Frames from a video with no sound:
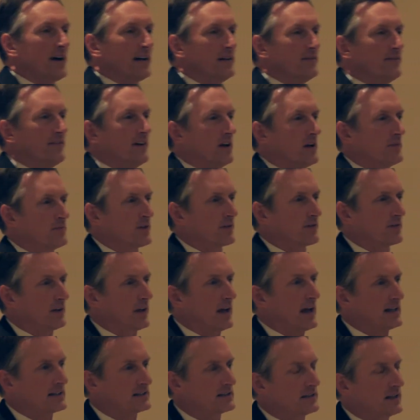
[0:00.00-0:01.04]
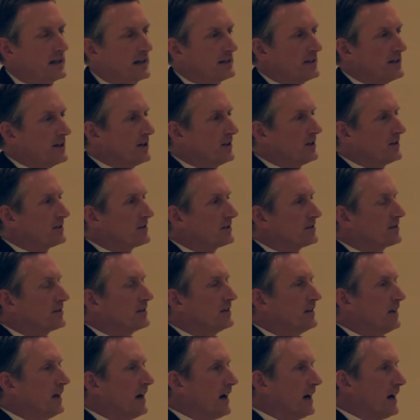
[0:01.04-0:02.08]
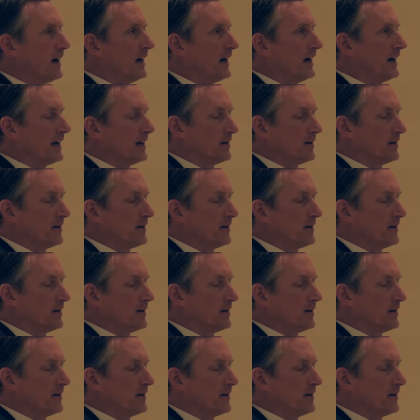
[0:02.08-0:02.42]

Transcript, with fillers: I developed over the last 10 years uh,